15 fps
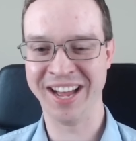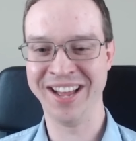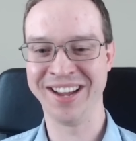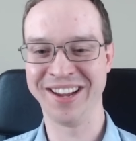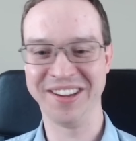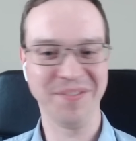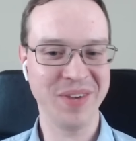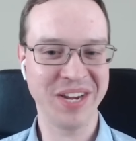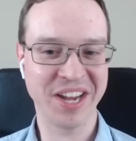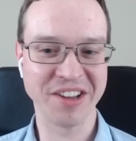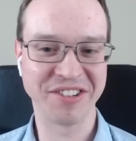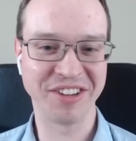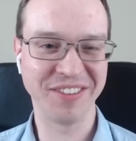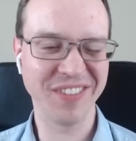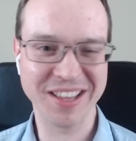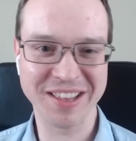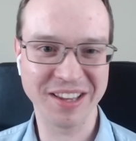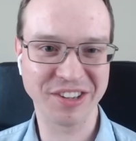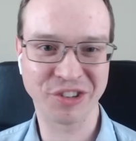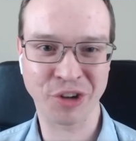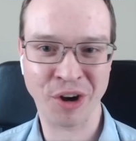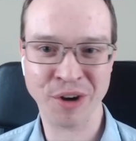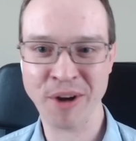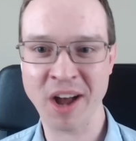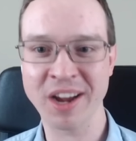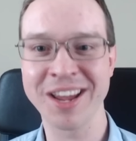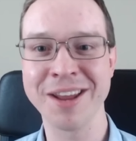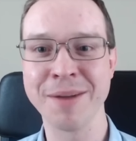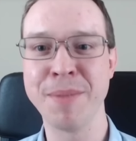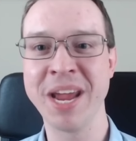Because Start
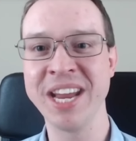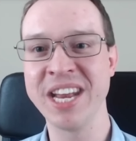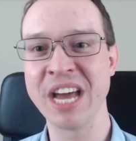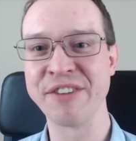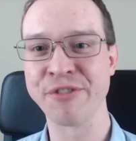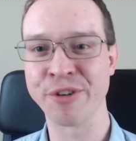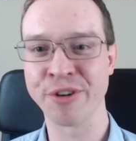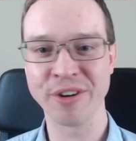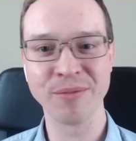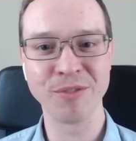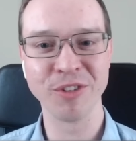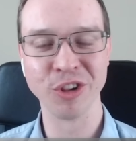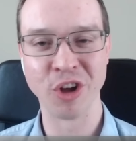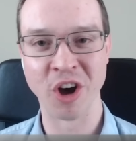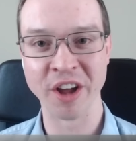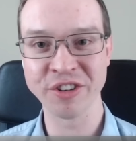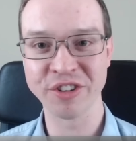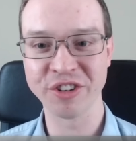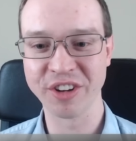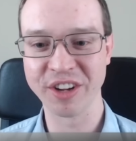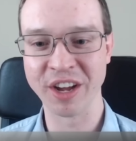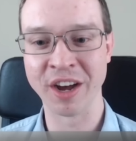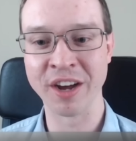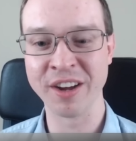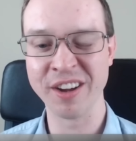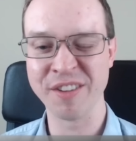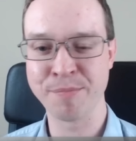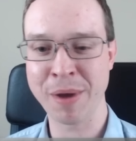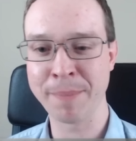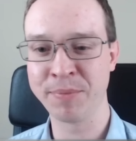Rocket may never launch. If
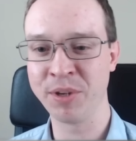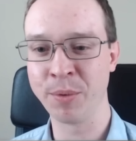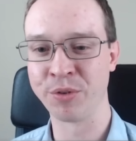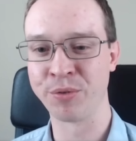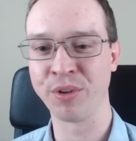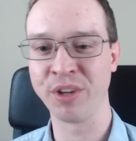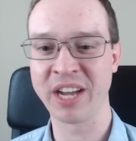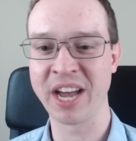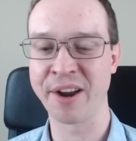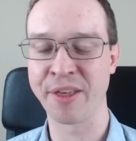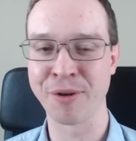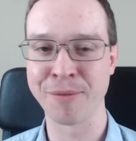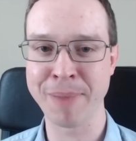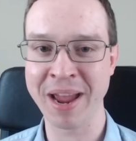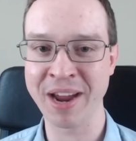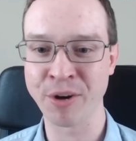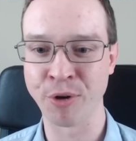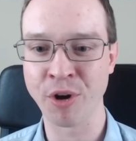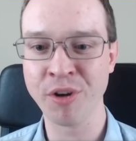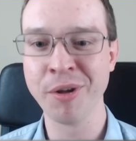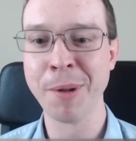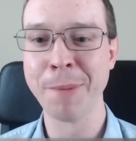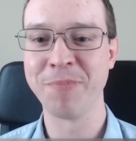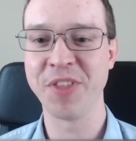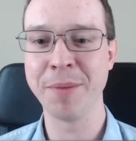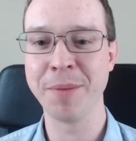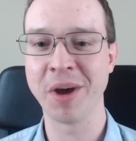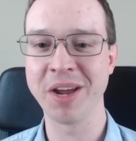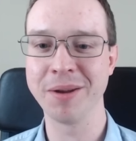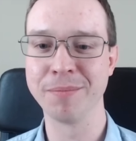Pepsi was really kind of their bankroll, they
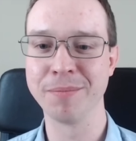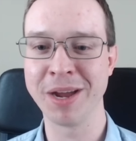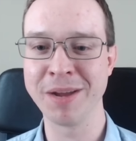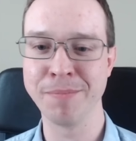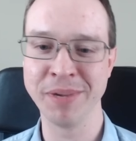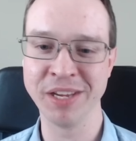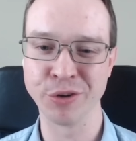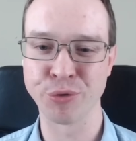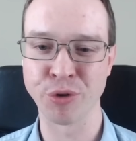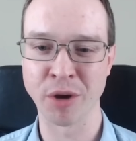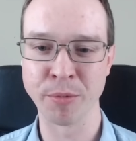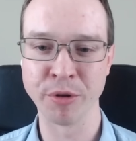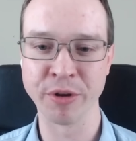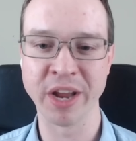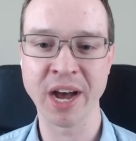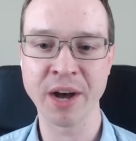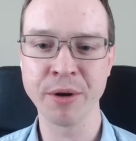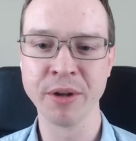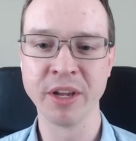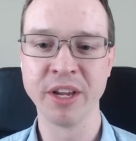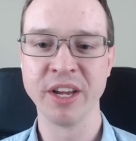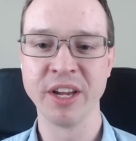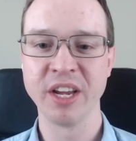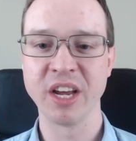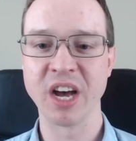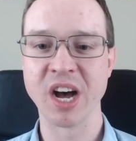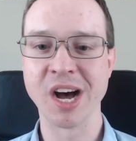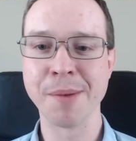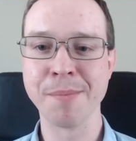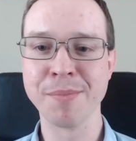might be in trouble now.
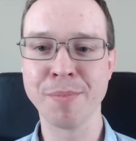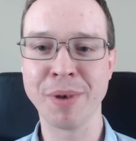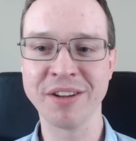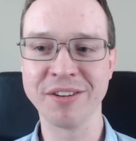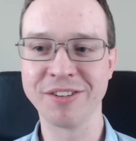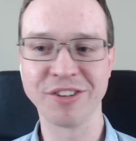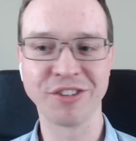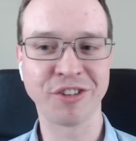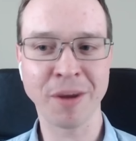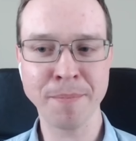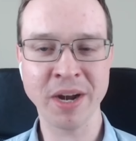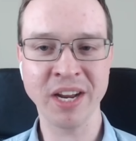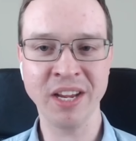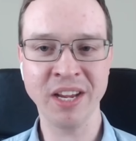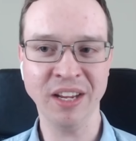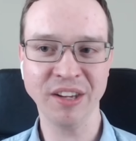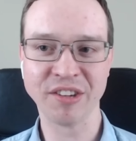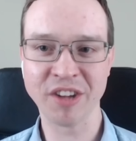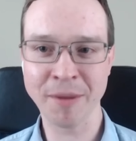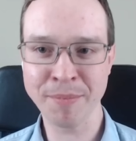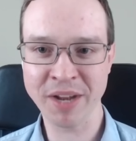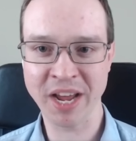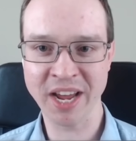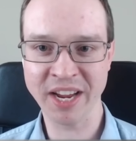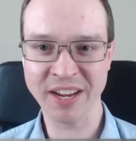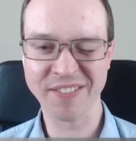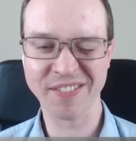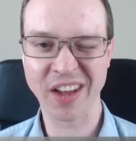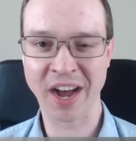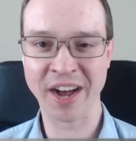But somebody someday
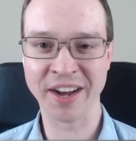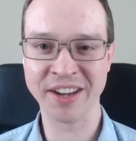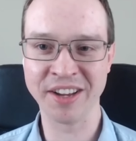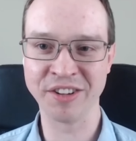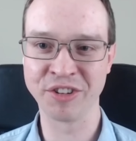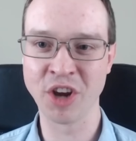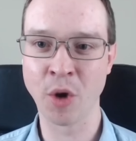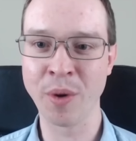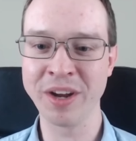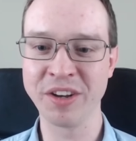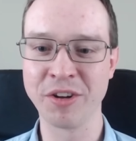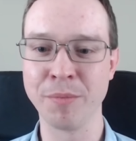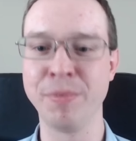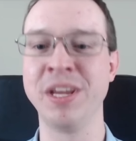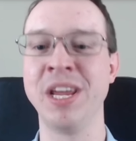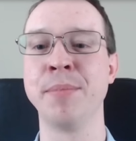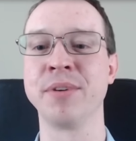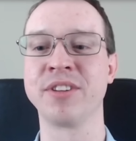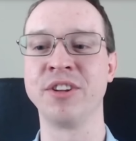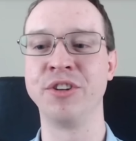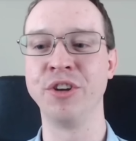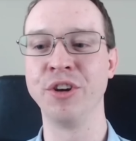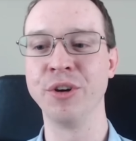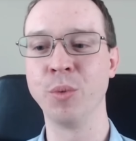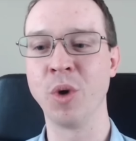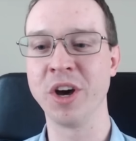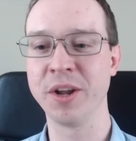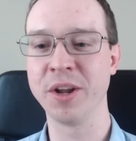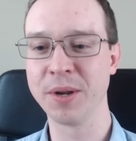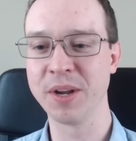is going to be able to do
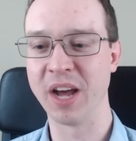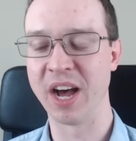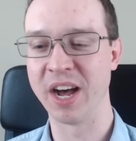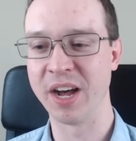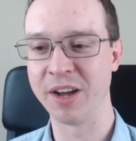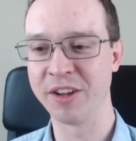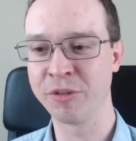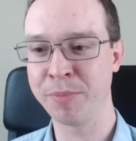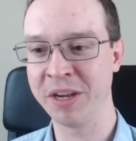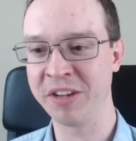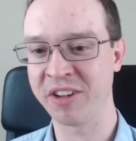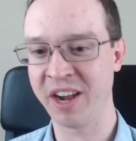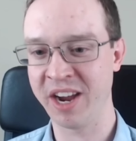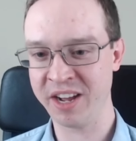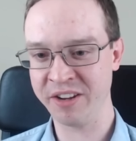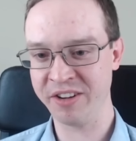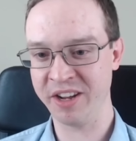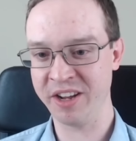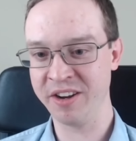what Space IL did